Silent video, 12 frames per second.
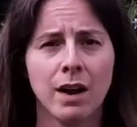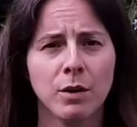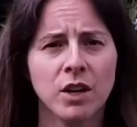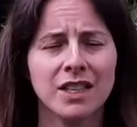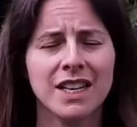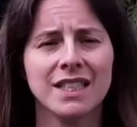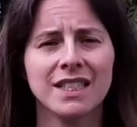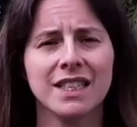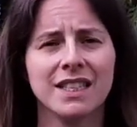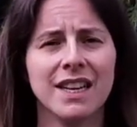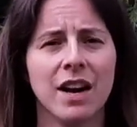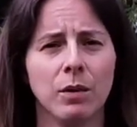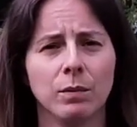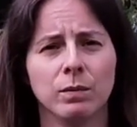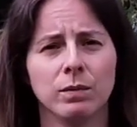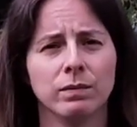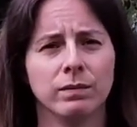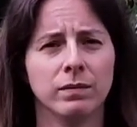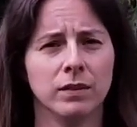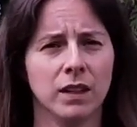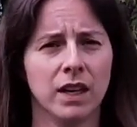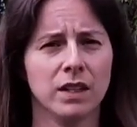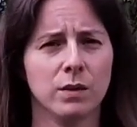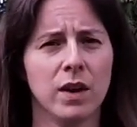I'm gonna test this out.
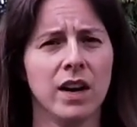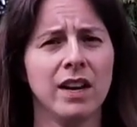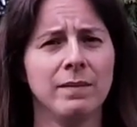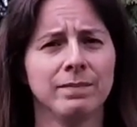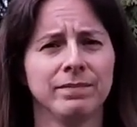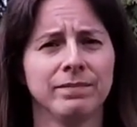You guys ready?